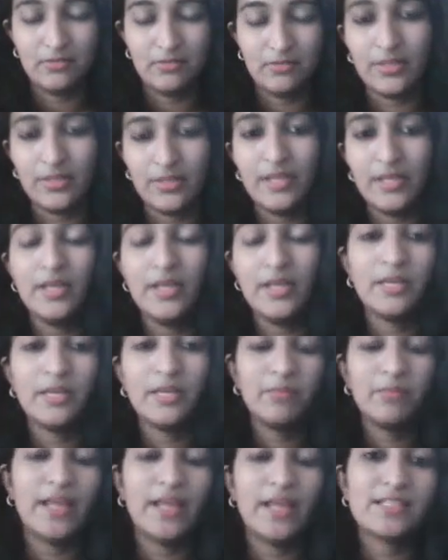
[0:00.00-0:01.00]
Okay, it
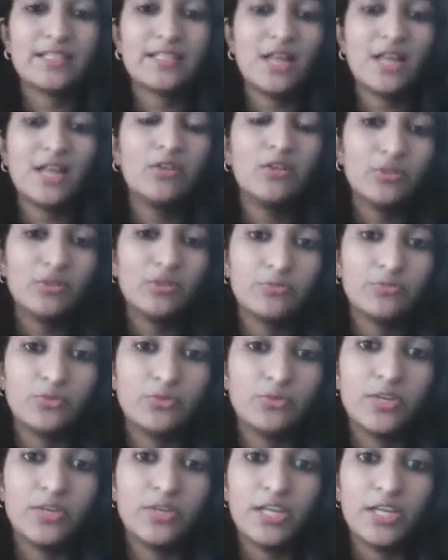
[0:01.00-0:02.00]
breaks down the
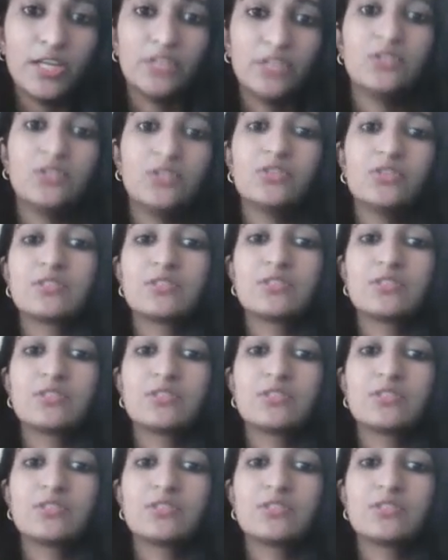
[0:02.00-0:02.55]
food into